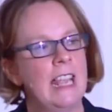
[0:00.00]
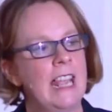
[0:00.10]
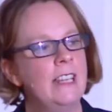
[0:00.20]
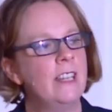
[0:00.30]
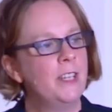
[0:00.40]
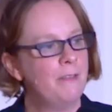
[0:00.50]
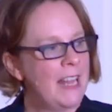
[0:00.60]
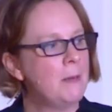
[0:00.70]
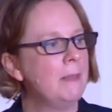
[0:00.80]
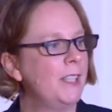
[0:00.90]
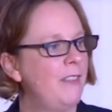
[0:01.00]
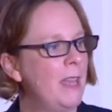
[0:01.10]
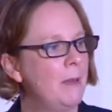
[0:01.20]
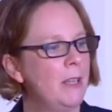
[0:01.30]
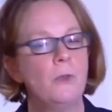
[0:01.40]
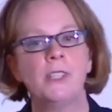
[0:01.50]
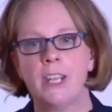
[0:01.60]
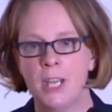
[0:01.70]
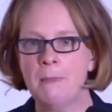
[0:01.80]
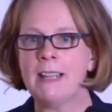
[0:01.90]
in the development sphere, but also
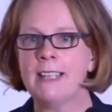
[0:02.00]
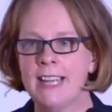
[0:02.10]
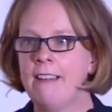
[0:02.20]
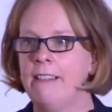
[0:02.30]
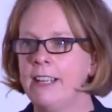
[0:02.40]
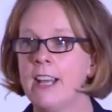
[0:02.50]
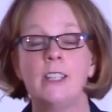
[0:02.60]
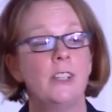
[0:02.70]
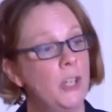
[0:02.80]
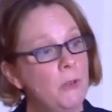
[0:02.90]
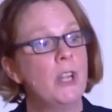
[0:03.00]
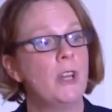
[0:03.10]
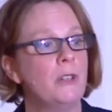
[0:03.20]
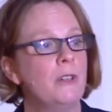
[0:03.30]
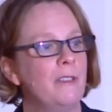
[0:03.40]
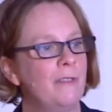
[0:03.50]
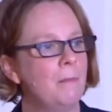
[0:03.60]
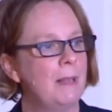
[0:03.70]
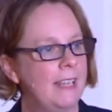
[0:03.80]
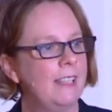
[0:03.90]
humanitarian. And as you know,
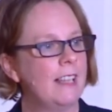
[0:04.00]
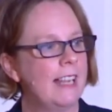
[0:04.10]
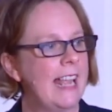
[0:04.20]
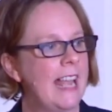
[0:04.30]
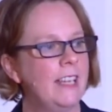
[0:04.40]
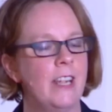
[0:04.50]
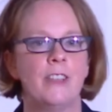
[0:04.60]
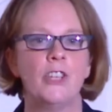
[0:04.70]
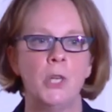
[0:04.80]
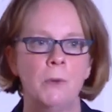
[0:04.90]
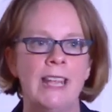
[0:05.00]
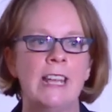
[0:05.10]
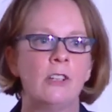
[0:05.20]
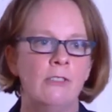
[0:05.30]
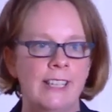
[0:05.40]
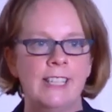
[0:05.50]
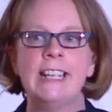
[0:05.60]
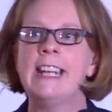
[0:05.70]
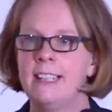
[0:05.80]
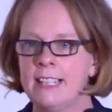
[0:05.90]
from places like Kenya, the two are
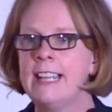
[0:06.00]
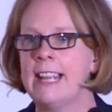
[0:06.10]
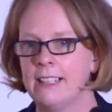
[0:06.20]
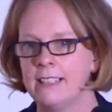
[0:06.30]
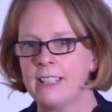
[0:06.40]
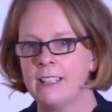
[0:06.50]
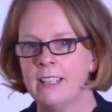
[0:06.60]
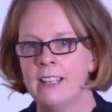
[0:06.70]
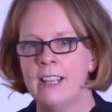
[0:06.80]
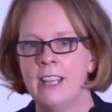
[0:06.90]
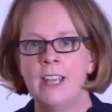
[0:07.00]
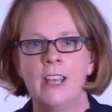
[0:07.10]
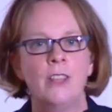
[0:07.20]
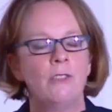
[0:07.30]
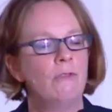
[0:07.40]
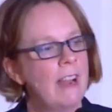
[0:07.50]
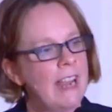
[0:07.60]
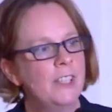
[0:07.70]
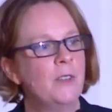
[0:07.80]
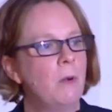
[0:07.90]
increasingly interlinked. The
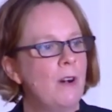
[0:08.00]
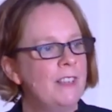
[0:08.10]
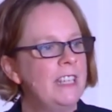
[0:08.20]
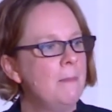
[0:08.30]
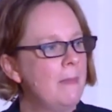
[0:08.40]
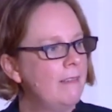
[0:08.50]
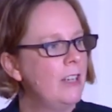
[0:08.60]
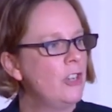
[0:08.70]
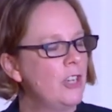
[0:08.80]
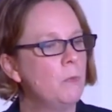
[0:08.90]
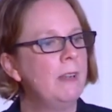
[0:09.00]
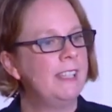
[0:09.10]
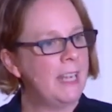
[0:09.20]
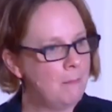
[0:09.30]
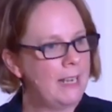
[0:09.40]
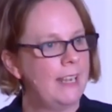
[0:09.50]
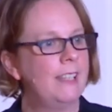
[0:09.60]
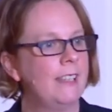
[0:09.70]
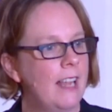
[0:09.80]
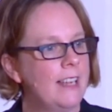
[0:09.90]
rates of poverty and malnutrition we see in
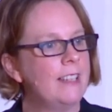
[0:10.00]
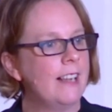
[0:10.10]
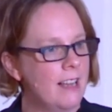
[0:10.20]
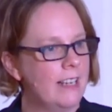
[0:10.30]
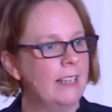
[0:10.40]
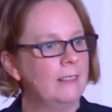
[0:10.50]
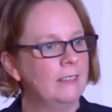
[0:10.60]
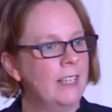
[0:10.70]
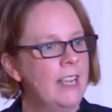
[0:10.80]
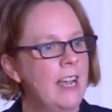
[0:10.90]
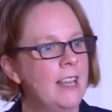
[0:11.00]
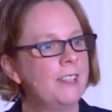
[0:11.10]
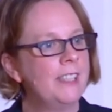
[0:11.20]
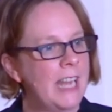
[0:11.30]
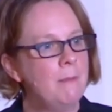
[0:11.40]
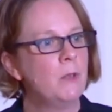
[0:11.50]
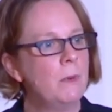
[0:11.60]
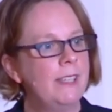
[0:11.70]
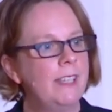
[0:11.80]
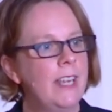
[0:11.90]
places like Turkana are the same that
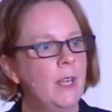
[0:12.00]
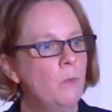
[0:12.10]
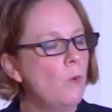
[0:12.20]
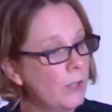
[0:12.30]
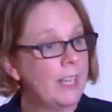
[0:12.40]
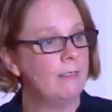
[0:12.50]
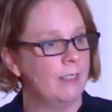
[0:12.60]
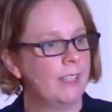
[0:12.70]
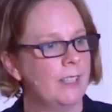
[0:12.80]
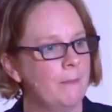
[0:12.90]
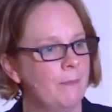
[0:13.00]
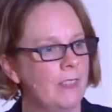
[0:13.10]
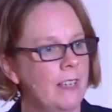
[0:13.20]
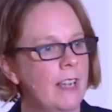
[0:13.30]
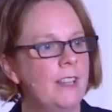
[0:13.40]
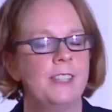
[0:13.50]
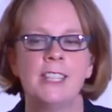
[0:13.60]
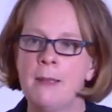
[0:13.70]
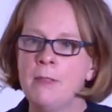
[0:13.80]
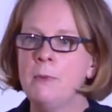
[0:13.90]
we see in war zones, are the
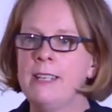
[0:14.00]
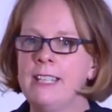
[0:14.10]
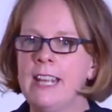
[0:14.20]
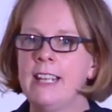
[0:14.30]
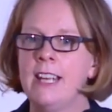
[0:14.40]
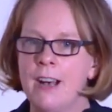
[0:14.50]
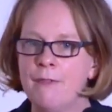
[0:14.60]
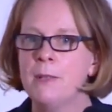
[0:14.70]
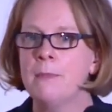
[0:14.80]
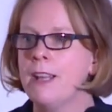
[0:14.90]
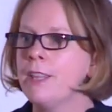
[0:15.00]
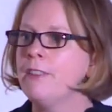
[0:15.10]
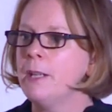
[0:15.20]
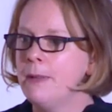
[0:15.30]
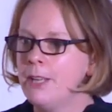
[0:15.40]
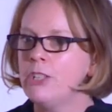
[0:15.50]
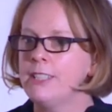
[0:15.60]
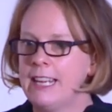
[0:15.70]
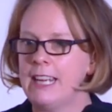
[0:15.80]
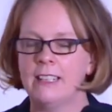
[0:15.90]
same that we see in the aftermath of an
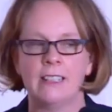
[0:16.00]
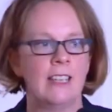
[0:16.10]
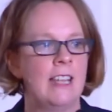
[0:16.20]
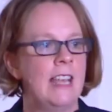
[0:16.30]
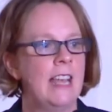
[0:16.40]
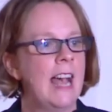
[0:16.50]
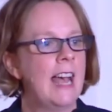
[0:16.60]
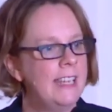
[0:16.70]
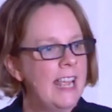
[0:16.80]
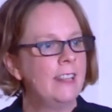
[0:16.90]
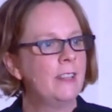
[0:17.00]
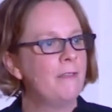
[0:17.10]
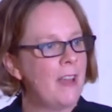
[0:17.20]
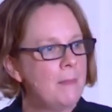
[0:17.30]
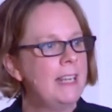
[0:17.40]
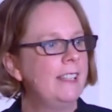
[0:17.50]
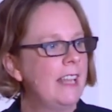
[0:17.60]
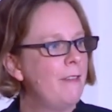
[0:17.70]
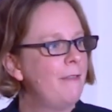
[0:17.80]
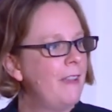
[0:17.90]
emergency. And yet the families
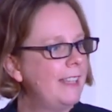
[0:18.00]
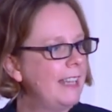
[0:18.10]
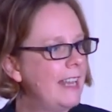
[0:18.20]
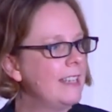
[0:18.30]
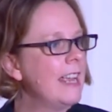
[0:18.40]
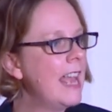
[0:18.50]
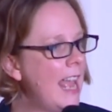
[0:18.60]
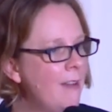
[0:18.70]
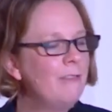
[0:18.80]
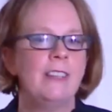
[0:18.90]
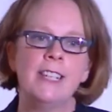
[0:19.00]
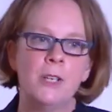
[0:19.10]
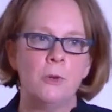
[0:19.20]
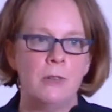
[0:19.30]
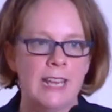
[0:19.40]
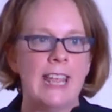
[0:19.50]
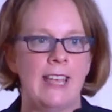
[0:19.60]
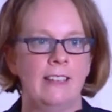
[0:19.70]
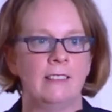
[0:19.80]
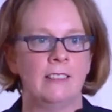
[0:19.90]
there face it every single
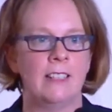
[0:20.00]
year.